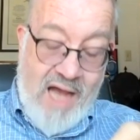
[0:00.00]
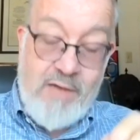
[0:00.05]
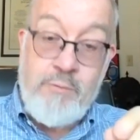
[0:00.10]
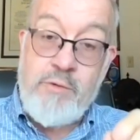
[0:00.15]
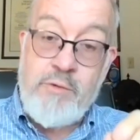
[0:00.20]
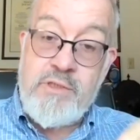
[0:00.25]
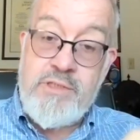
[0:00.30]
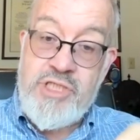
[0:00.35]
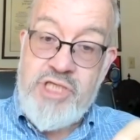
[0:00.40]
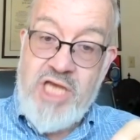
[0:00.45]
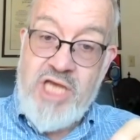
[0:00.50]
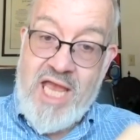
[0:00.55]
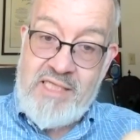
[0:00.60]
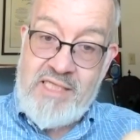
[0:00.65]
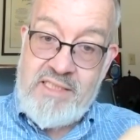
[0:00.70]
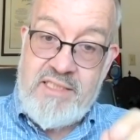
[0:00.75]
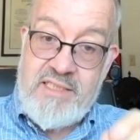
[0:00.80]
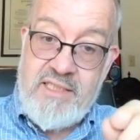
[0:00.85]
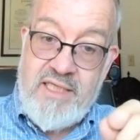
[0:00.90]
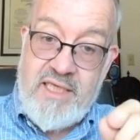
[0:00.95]
I will
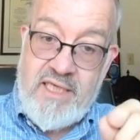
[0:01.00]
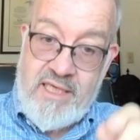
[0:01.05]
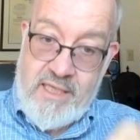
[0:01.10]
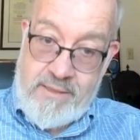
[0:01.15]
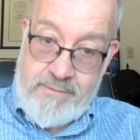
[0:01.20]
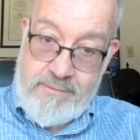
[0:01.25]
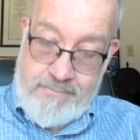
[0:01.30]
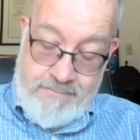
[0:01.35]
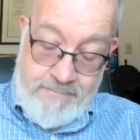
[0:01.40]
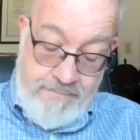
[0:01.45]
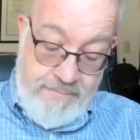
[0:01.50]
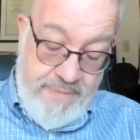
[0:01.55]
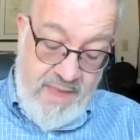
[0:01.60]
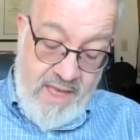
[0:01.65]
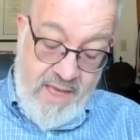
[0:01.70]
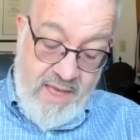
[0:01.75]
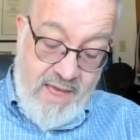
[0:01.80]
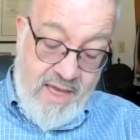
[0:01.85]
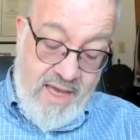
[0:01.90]
chant to him.